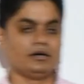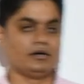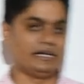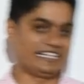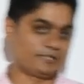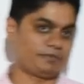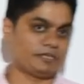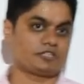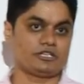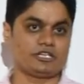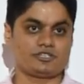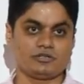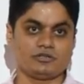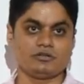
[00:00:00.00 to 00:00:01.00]

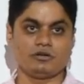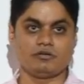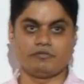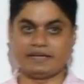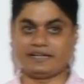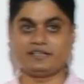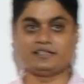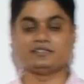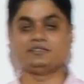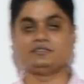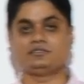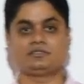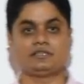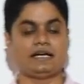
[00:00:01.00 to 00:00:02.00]
expectation,
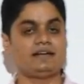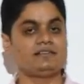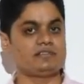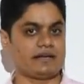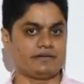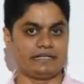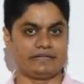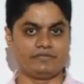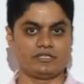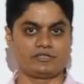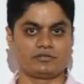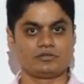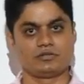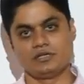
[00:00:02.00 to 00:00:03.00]
variance, and standard
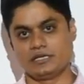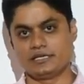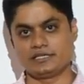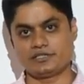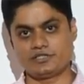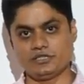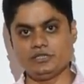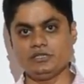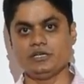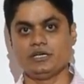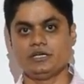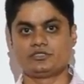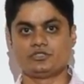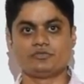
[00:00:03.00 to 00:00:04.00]
deviation.
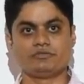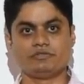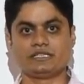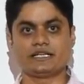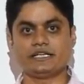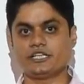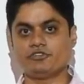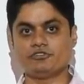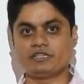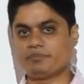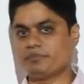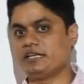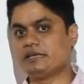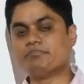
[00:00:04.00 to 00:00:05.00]
Understood? So we will continue
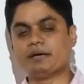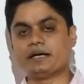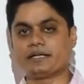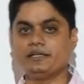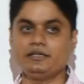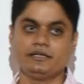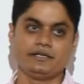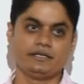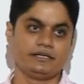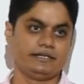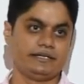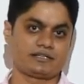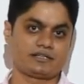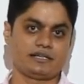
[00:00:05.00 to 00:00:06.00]
remaining part in
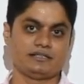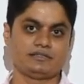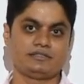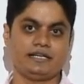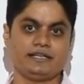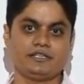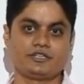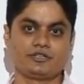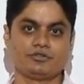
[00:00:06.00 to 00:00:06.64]
next class. Thank